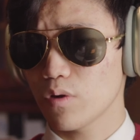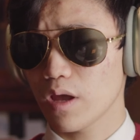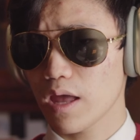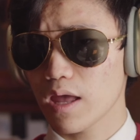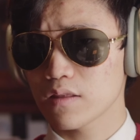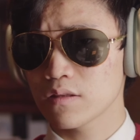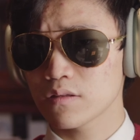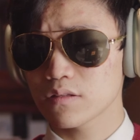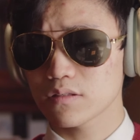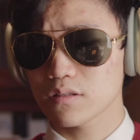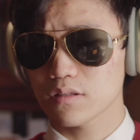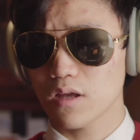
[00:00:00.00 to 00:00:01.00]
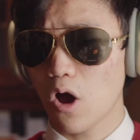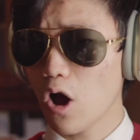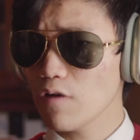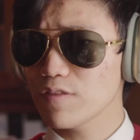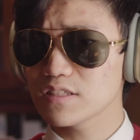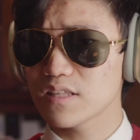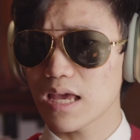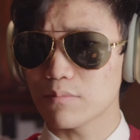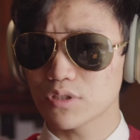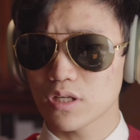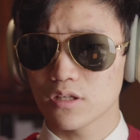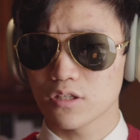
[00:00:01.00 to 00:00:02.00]
And all of these
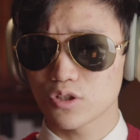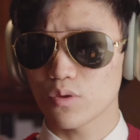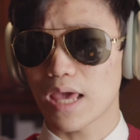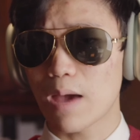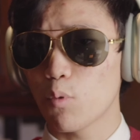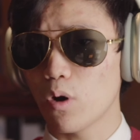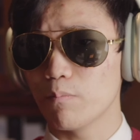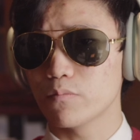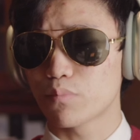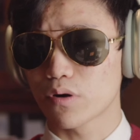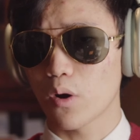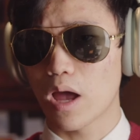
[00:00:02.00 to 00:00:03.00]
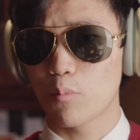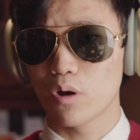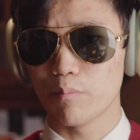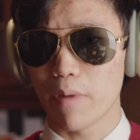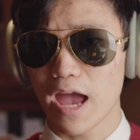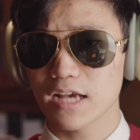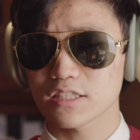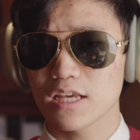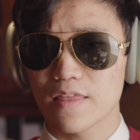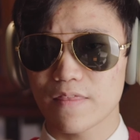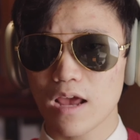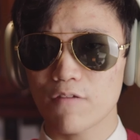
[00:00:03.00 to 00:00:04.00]
names, so the M1 Pro, M1 Max,
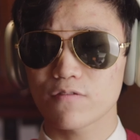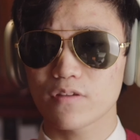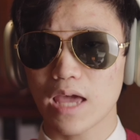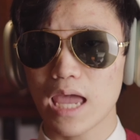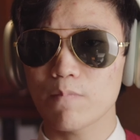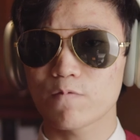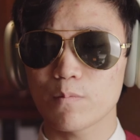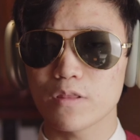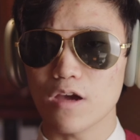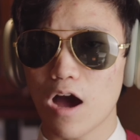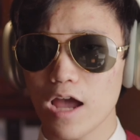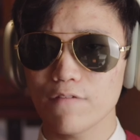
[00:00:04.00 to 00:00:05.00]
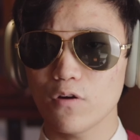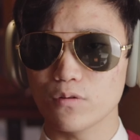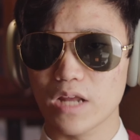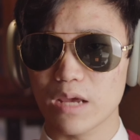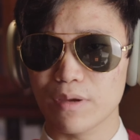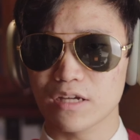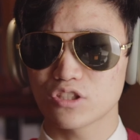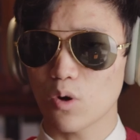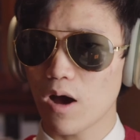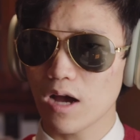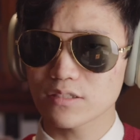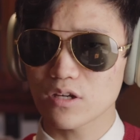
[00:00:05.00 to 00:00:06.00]
they came from the iPhone naming. So
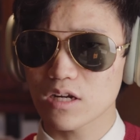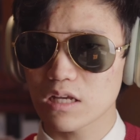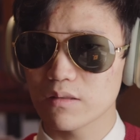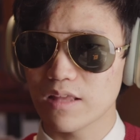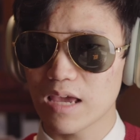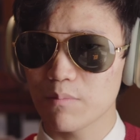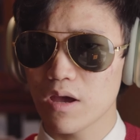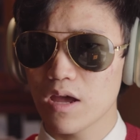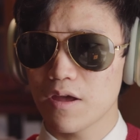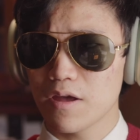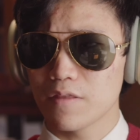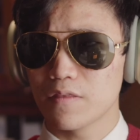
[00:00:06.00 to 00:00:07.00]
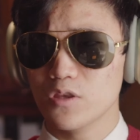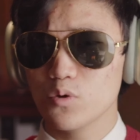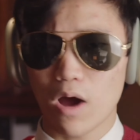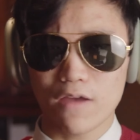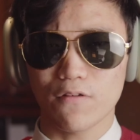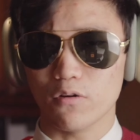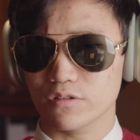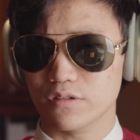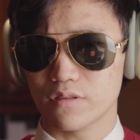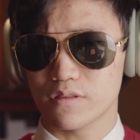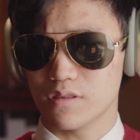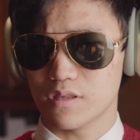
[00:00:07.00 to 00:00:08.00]
unless they're going to name the new iPhones
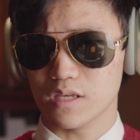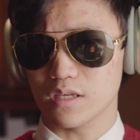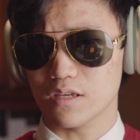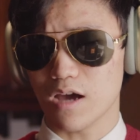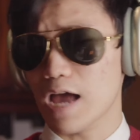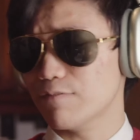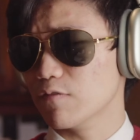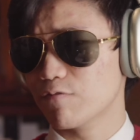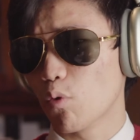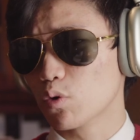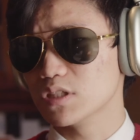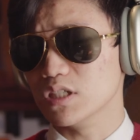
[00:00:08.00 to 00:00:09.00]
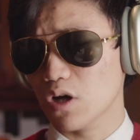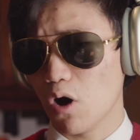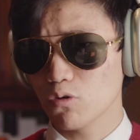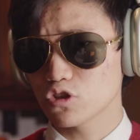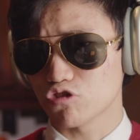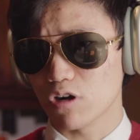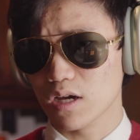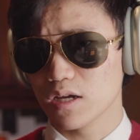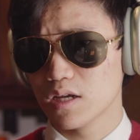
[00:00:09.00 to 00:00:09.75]
the iPhone 14 Ultra,